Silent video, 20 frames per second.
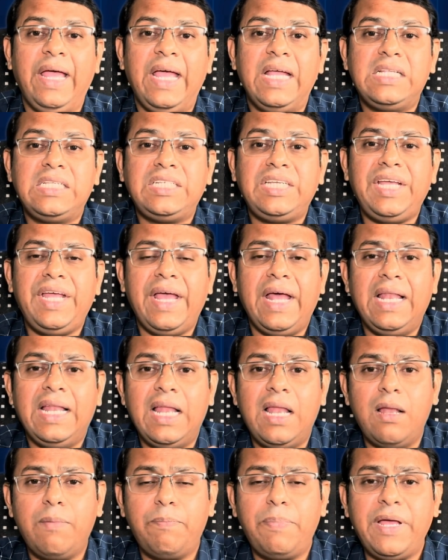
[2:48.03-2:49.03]

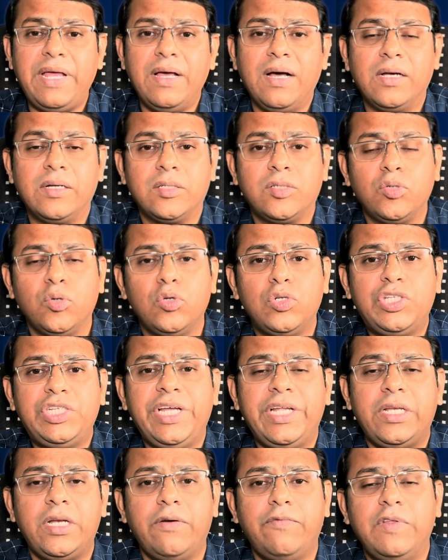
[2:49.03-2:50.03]
HELLP
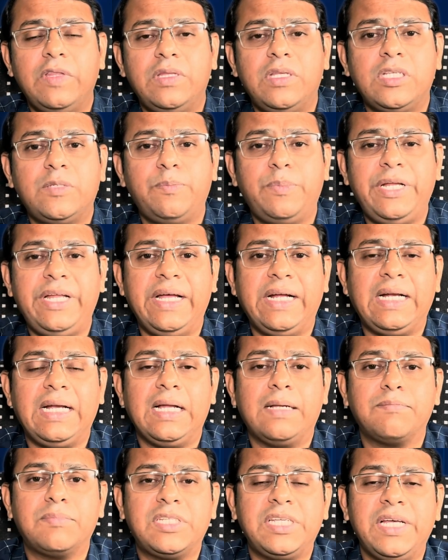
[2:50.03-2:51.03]
associated with this
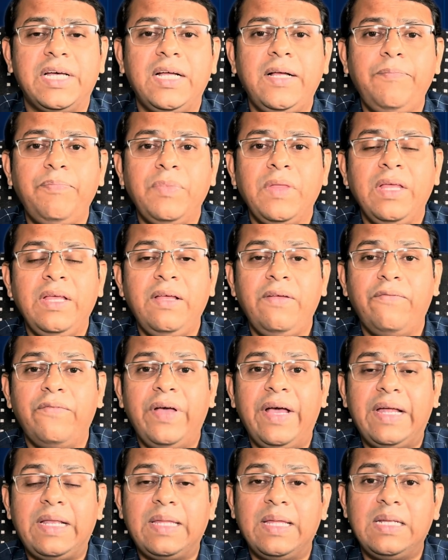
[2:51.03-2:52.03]
preeclampsia
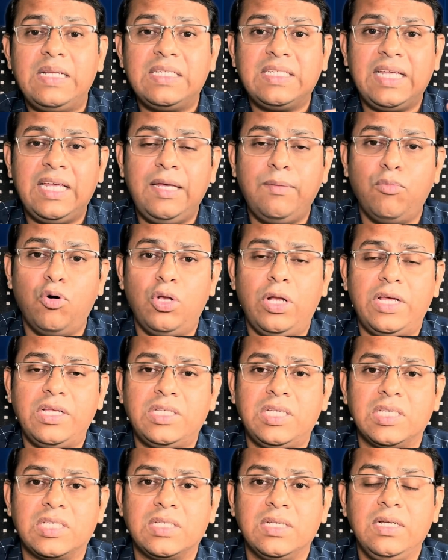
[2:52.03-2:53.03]
where there is
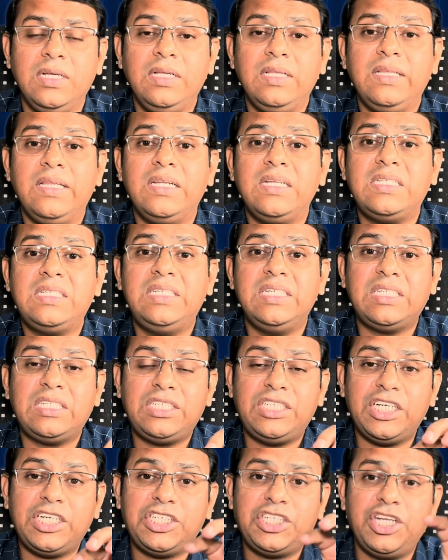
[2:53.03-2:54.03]
hemolysis there is
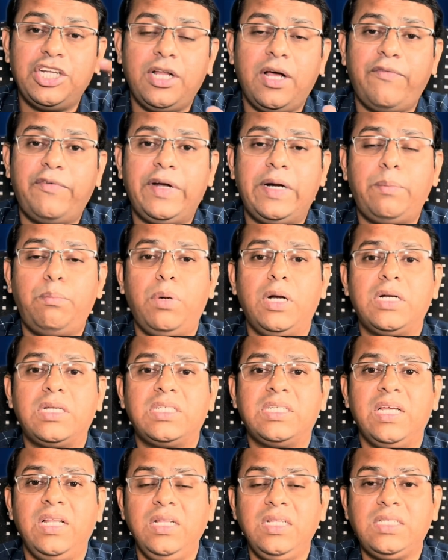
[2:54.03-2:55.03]
destruction of red blood
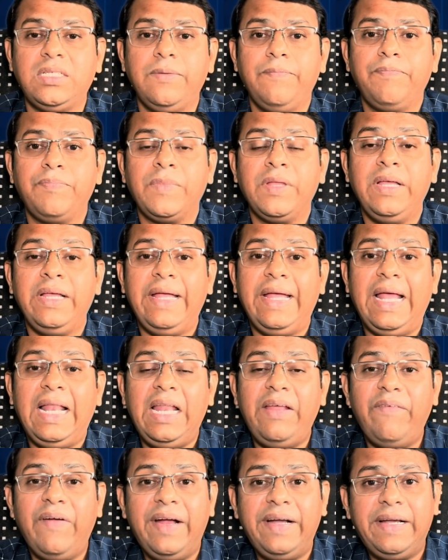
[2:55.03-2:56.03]
cells
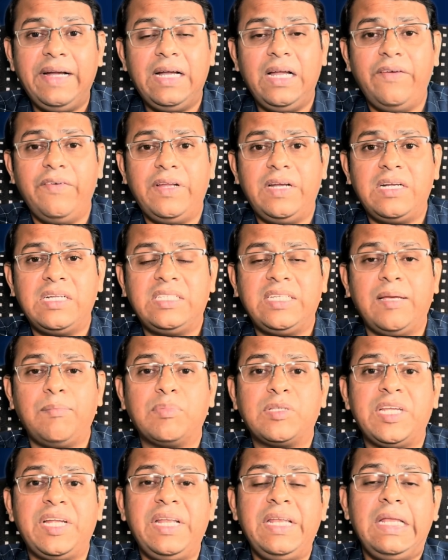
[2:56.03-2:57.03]
elevated liver
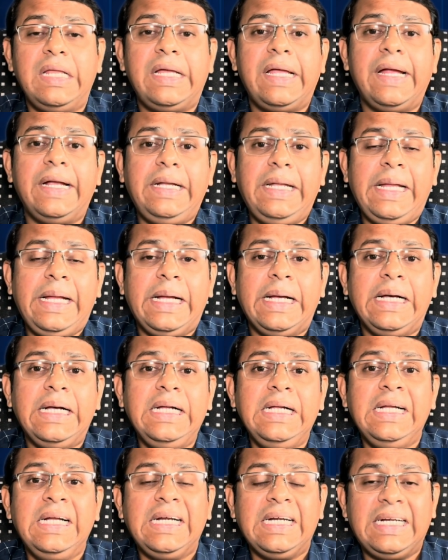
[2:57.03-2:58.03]
enzymes indicating a
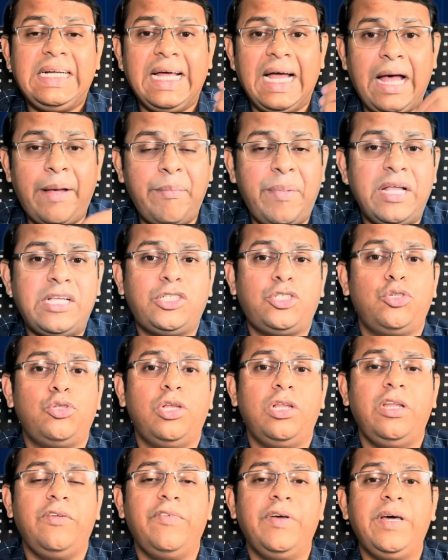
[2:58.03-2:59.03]
damage to
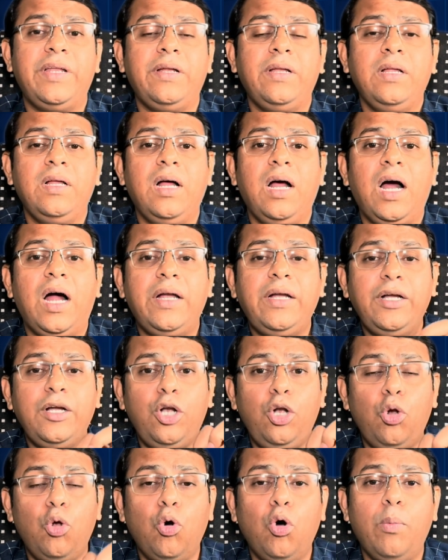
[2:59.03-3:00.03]
the liver
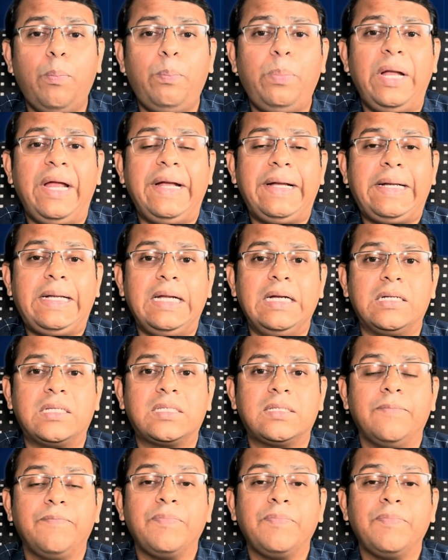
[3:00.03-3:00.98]
and low platelets